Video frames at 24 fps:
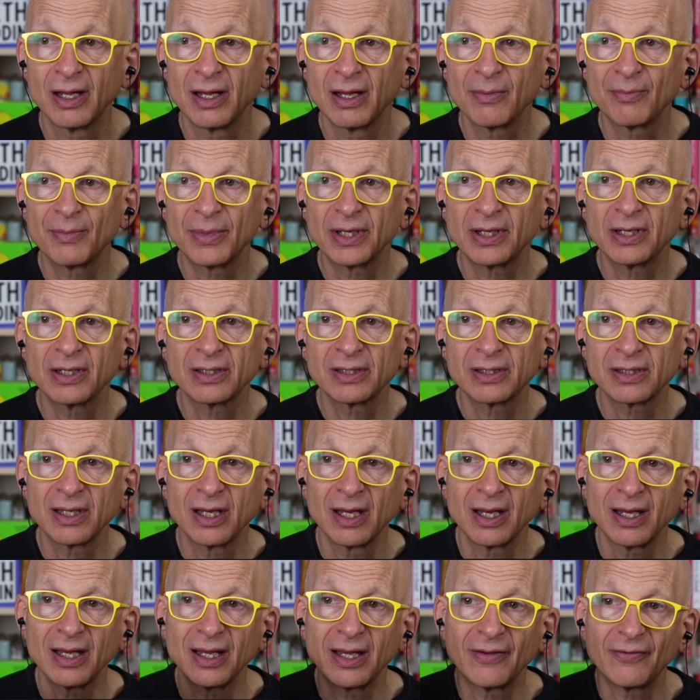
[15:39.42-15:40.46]
Because
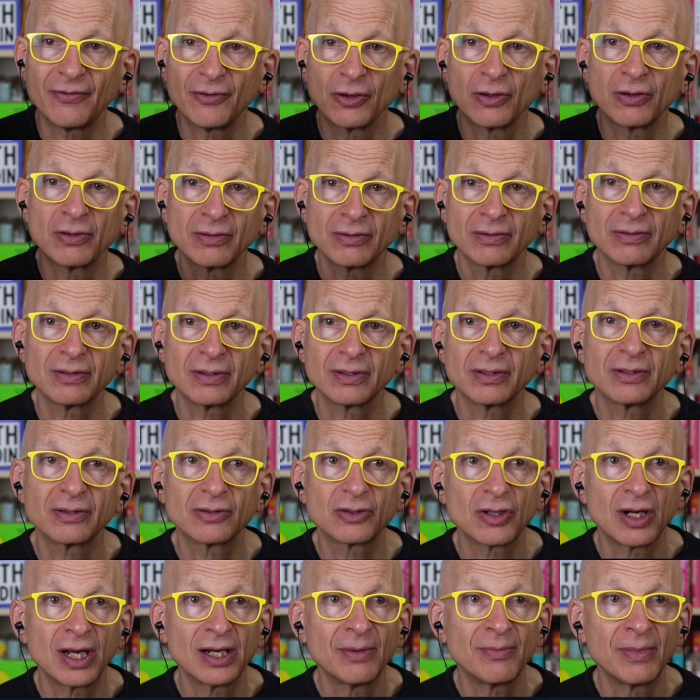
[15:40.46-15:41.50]
if you're
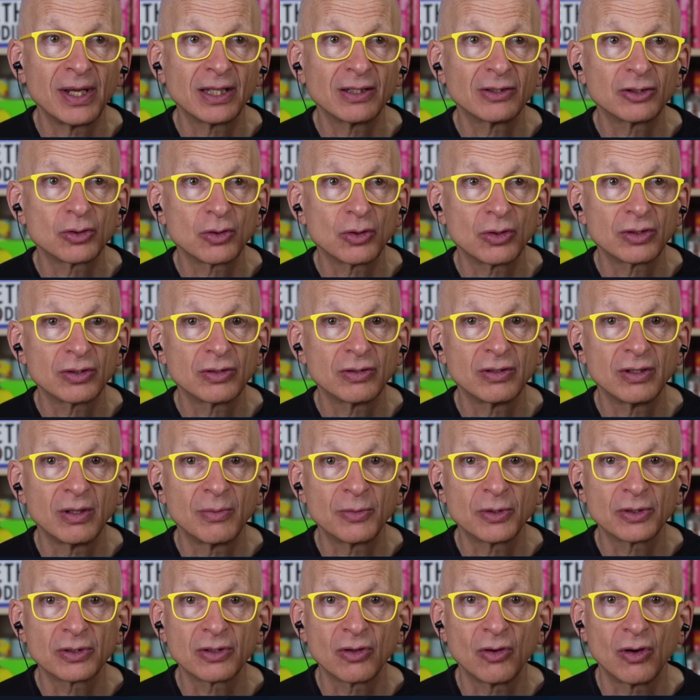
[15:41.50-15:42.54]
trying to make short-term
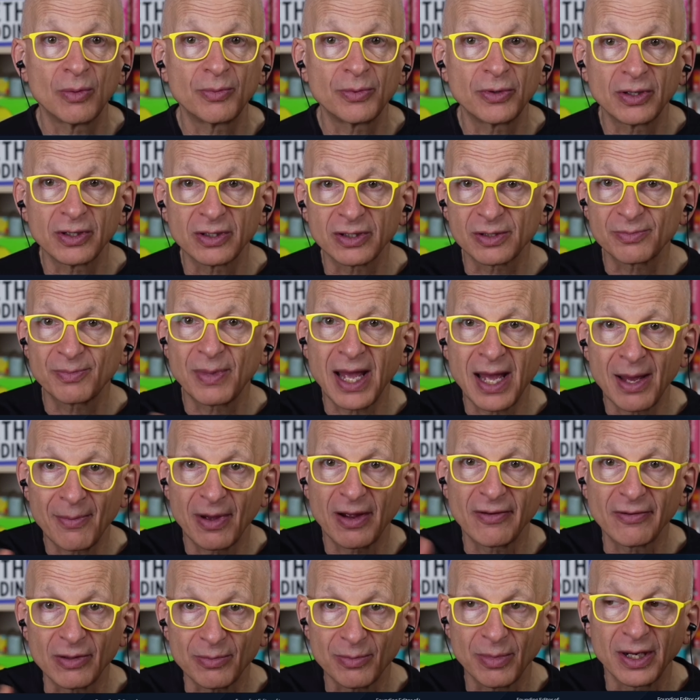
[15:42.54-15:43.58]
numbers go up, you're going to spam
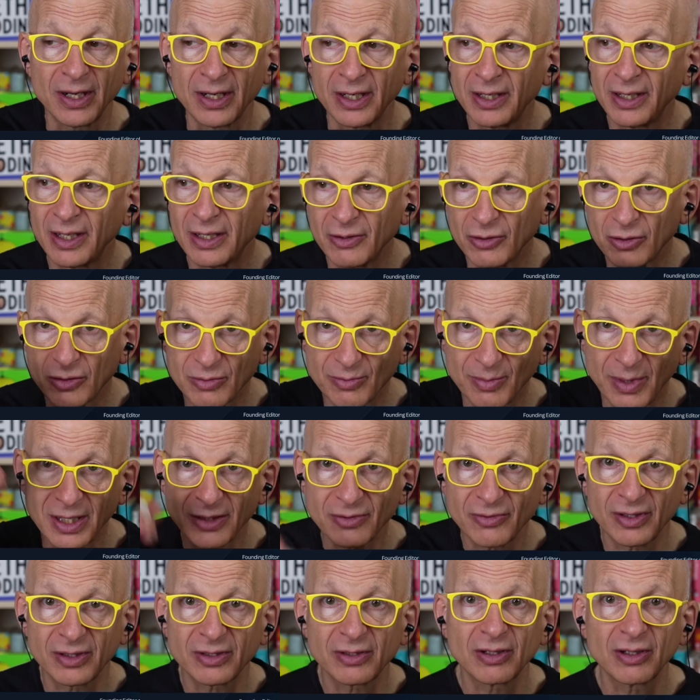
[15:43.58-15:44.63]
everybody and your response
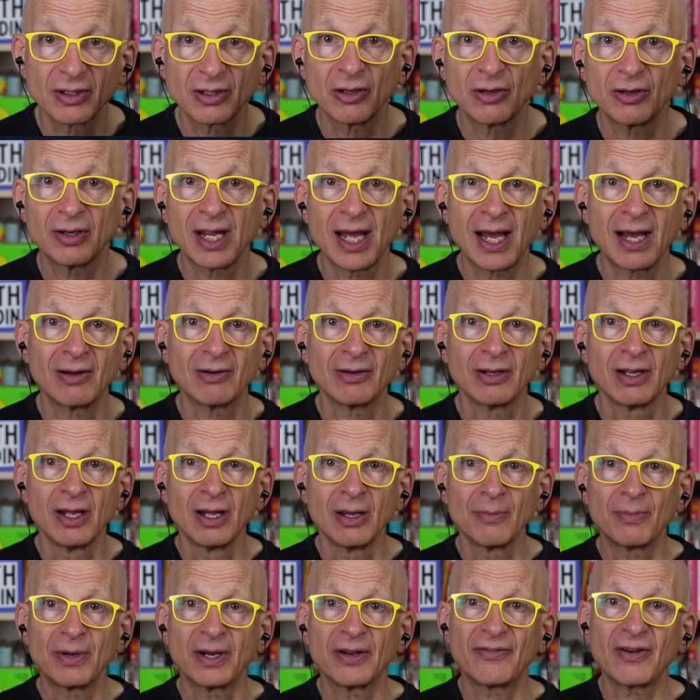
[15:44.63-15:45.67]
rate's going to go down.
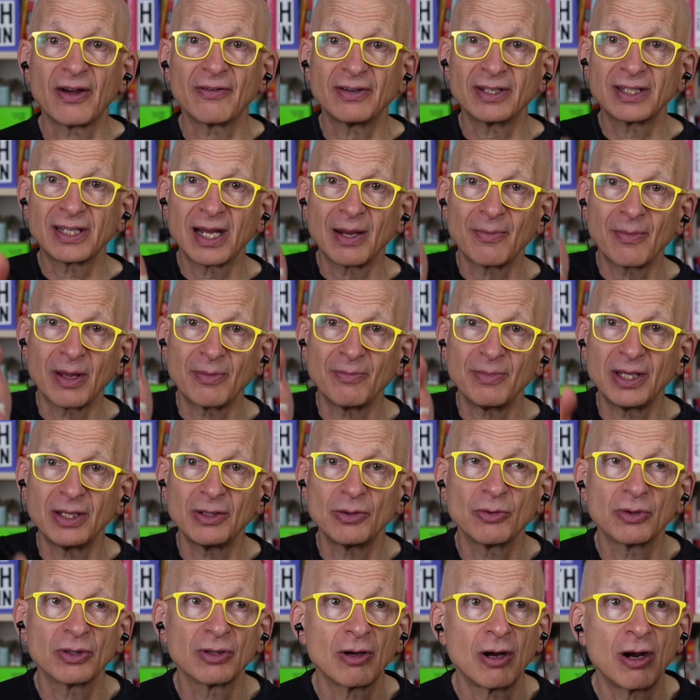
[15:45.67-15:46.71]
But if every time I meet you
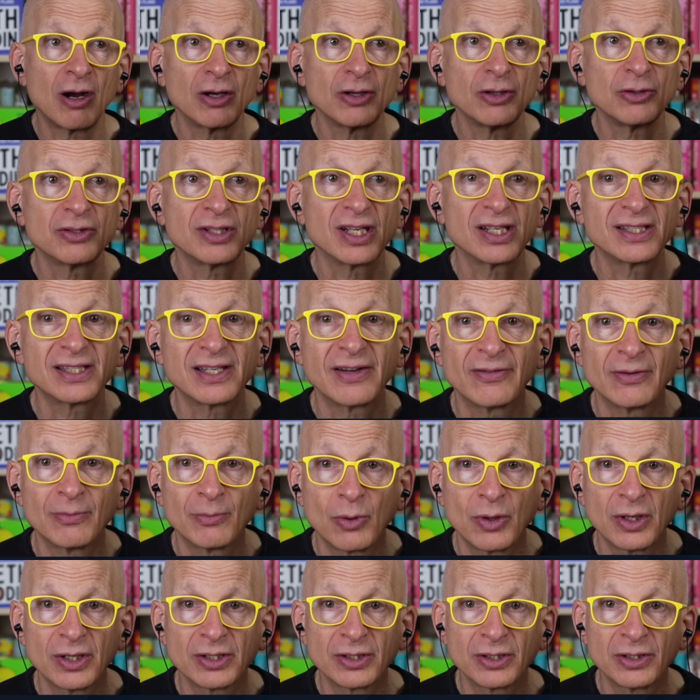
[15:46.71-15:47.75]
in the hall, you say
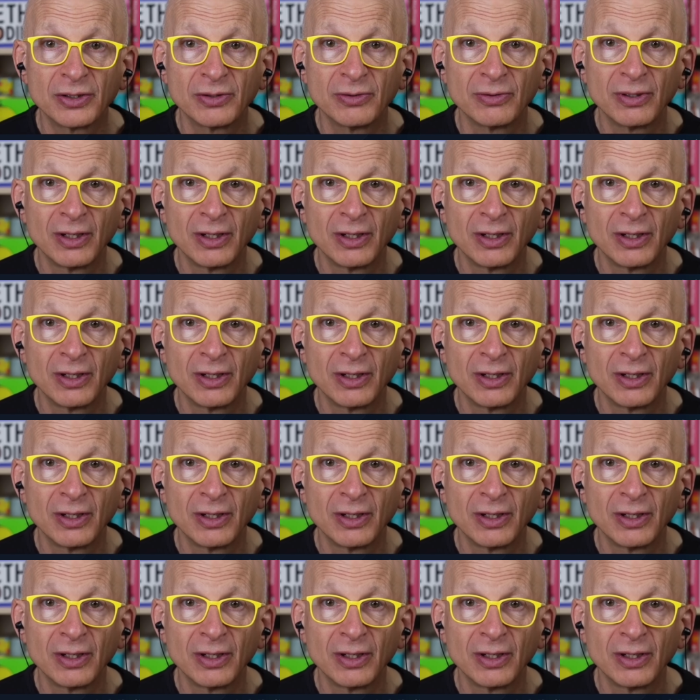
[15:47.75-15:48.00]
7.2,